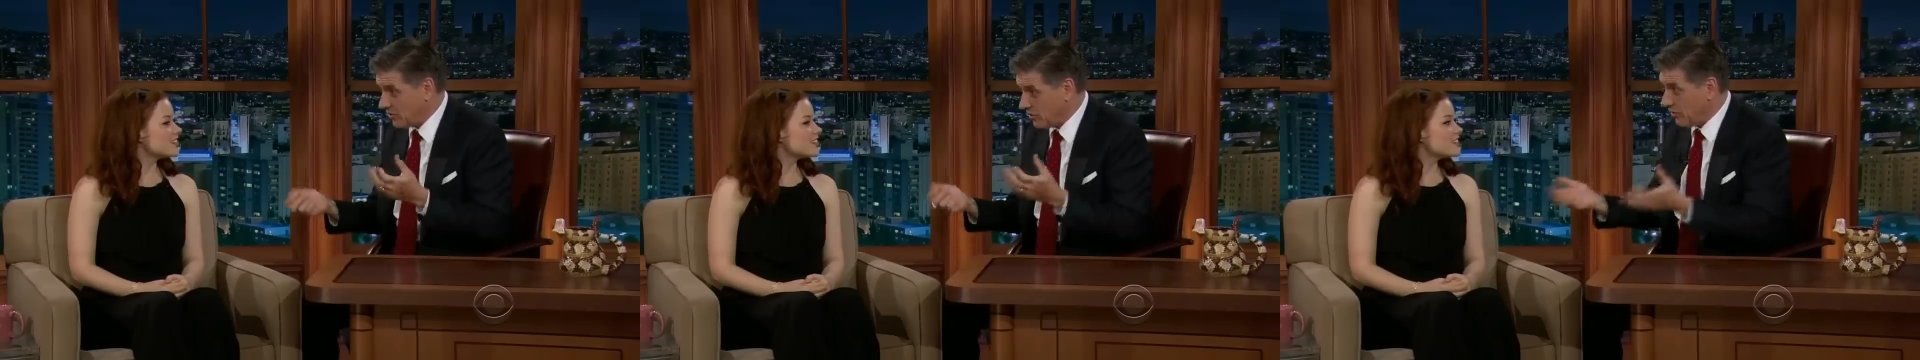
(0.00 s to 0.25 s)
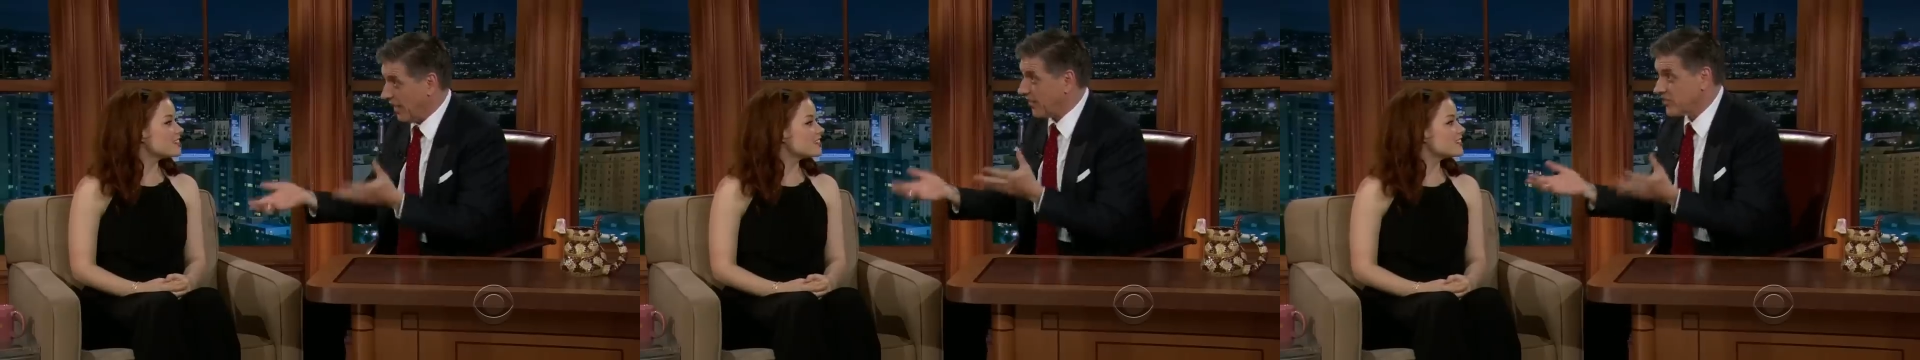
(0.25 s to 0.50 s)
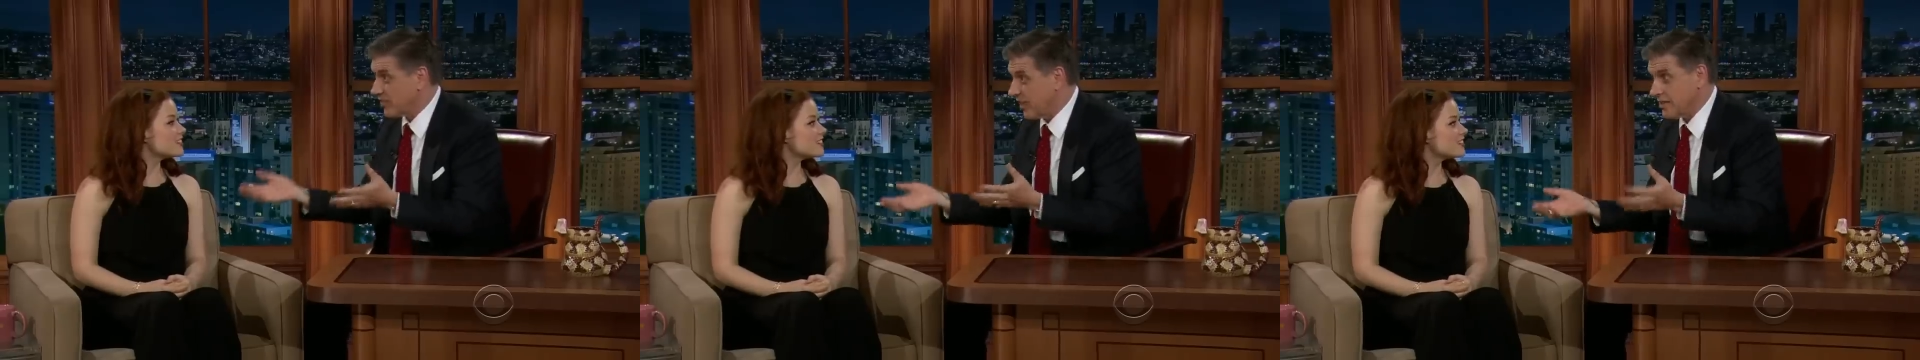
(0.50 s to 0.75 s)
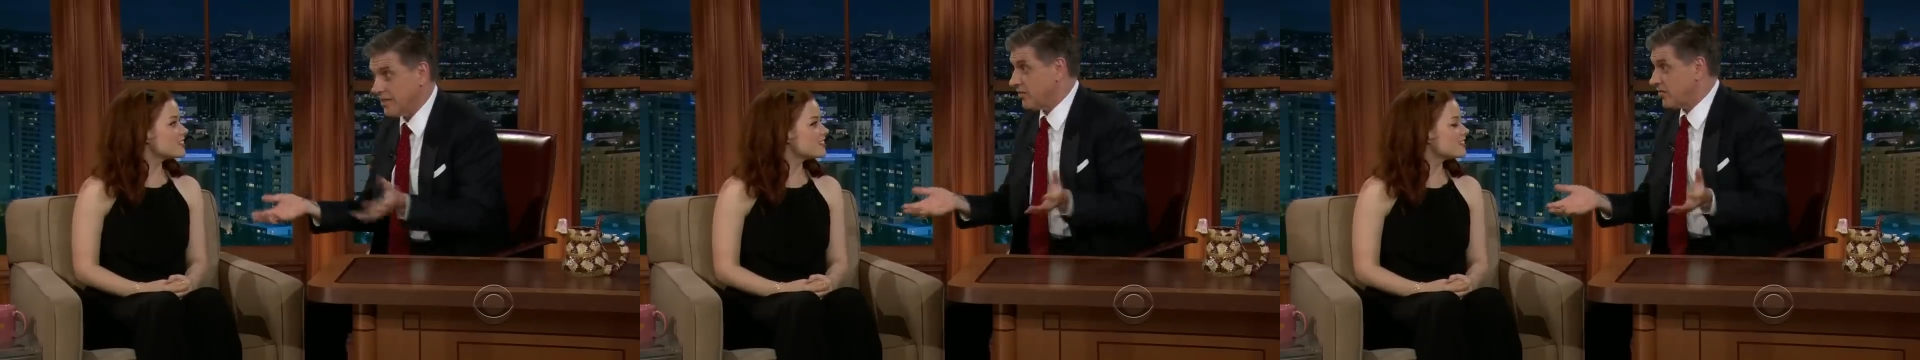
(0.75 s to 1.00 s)
Speaker 1: then you go ice
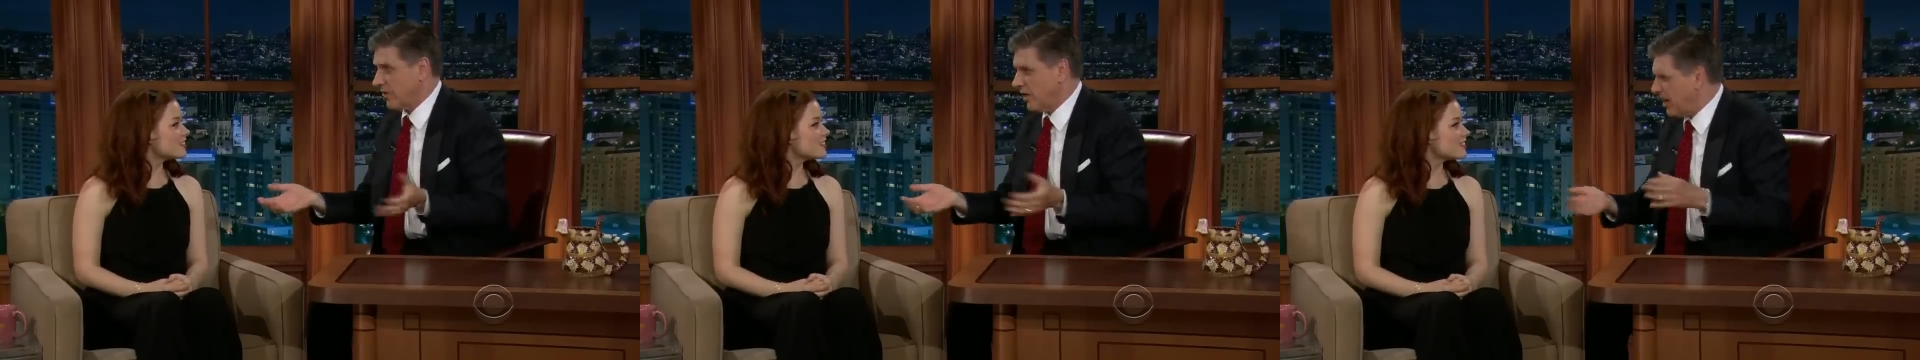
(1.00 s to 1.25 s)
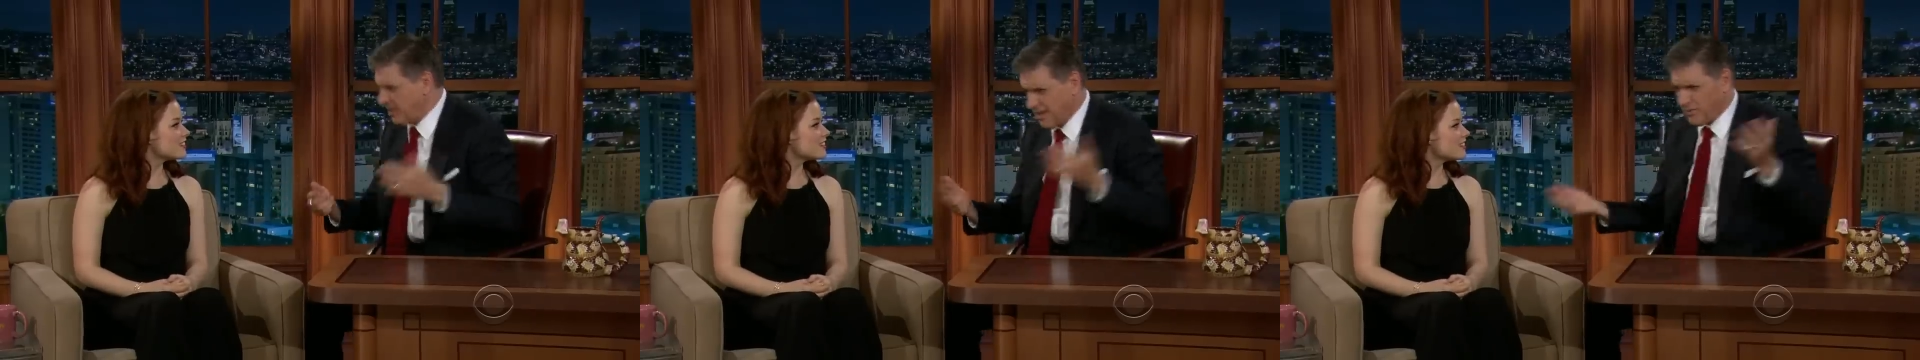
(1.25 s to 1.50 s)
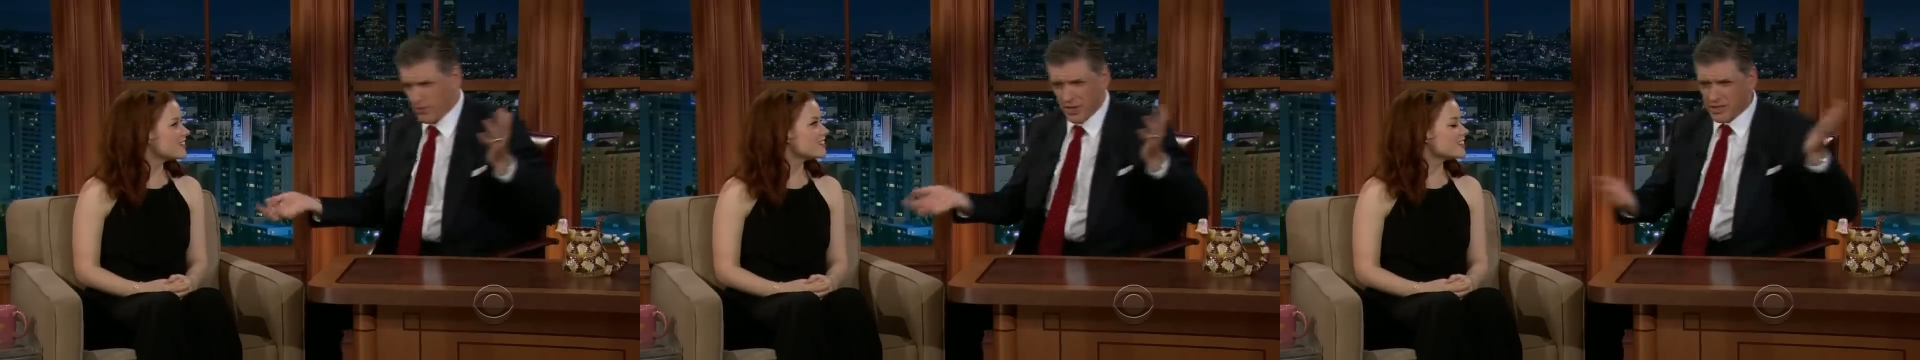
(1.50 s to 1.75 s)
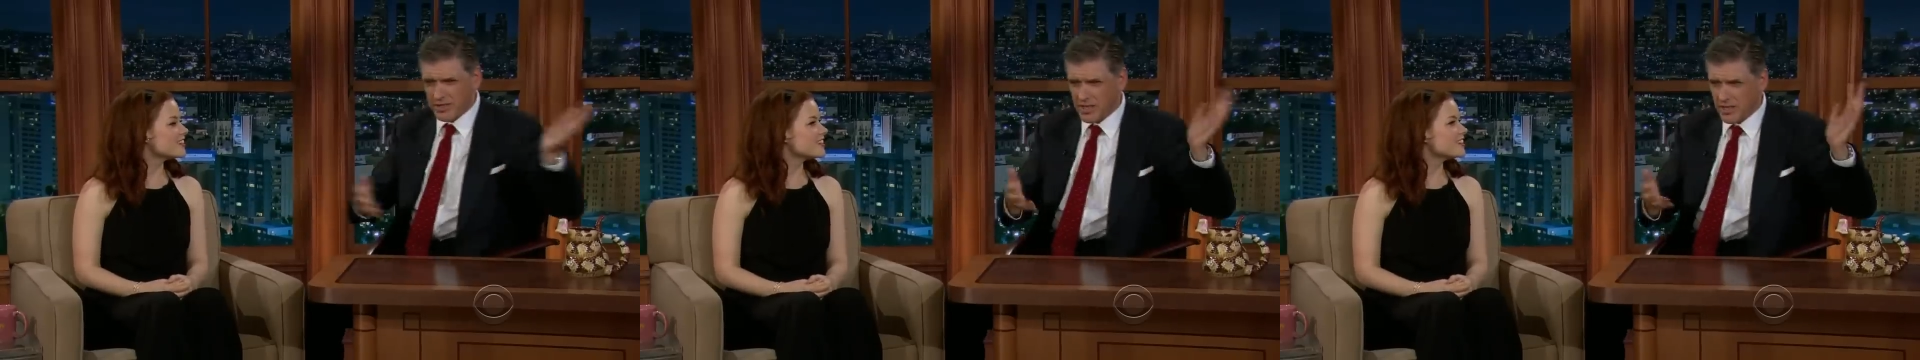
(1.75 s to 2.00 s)
skating, and it's great. And then
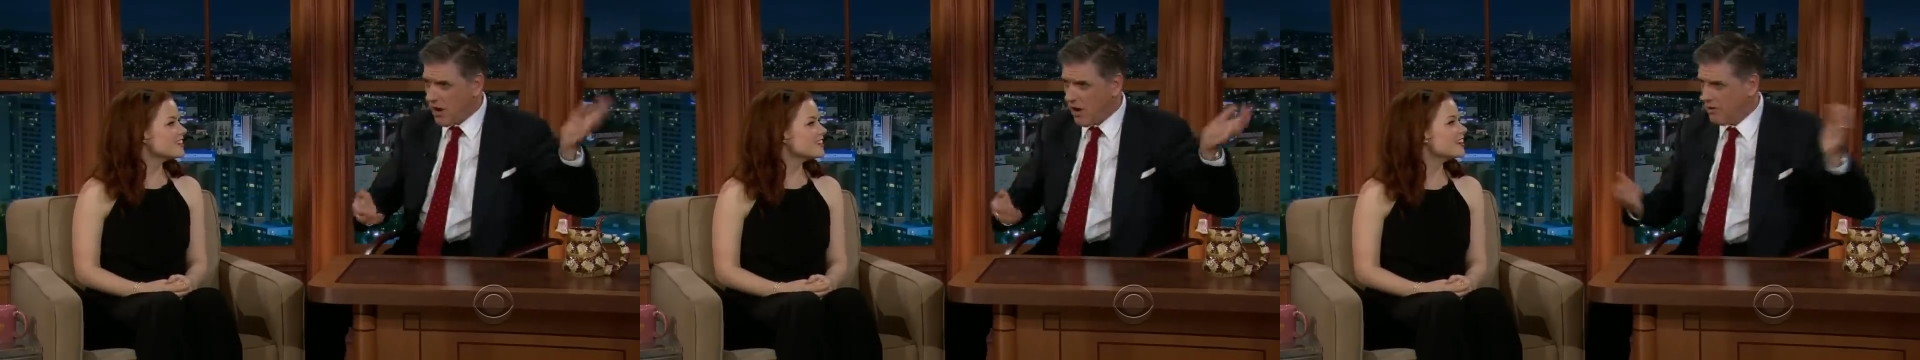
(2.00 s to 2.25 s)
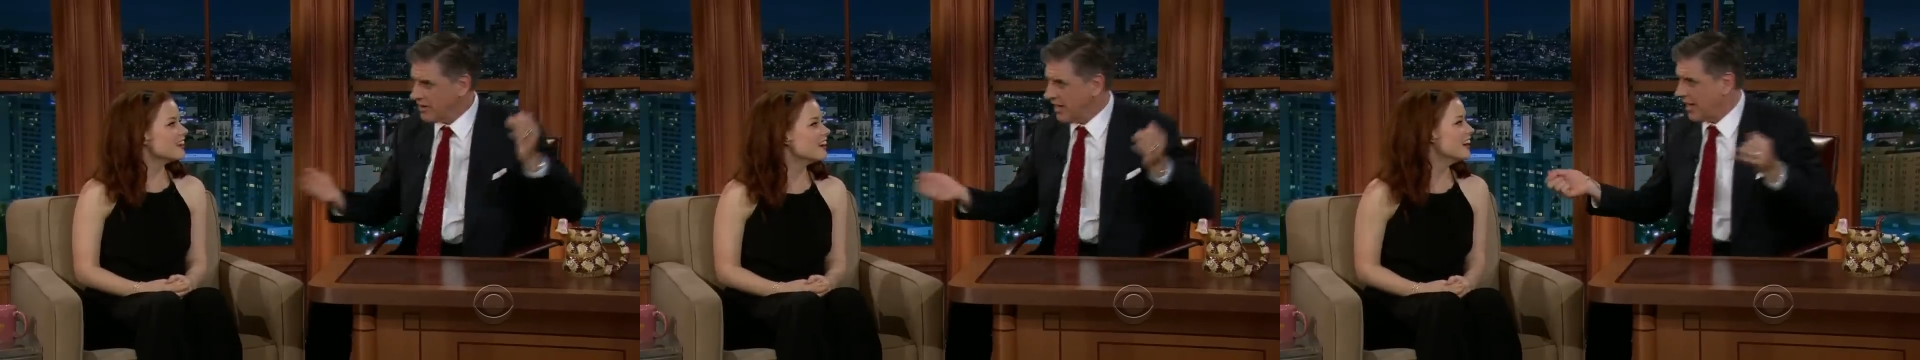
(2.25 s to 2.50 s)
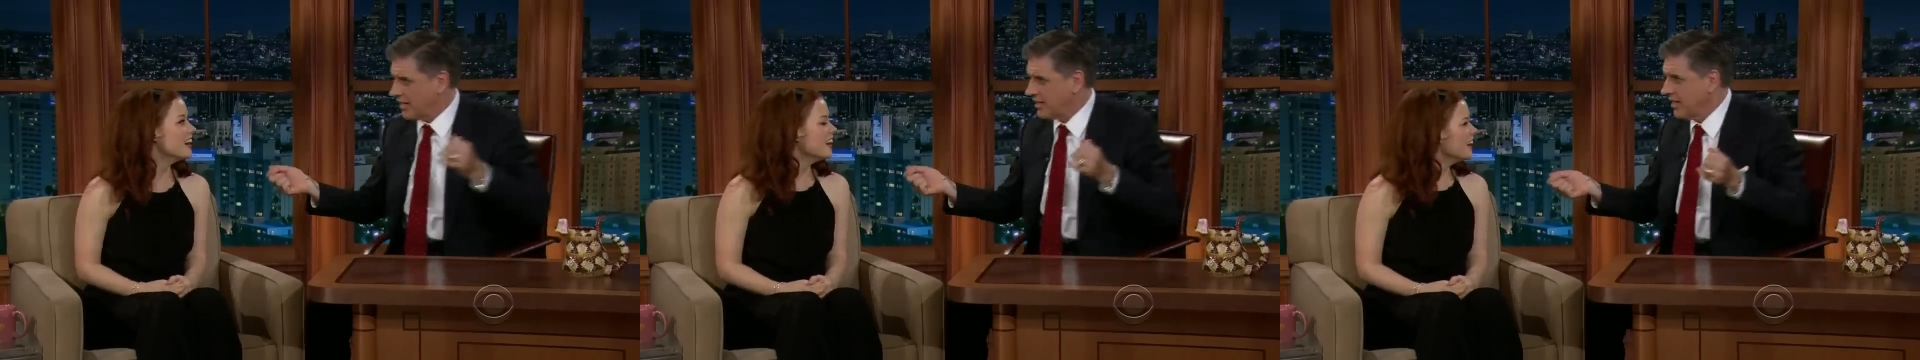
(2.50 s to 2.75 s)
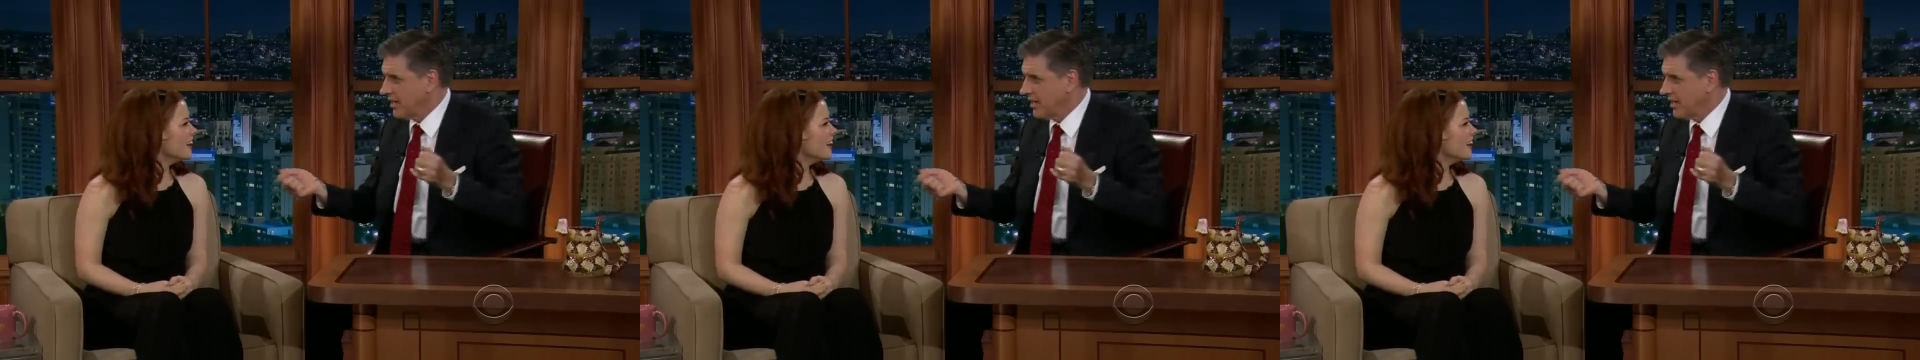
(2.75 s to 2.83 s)
where does he go? And then,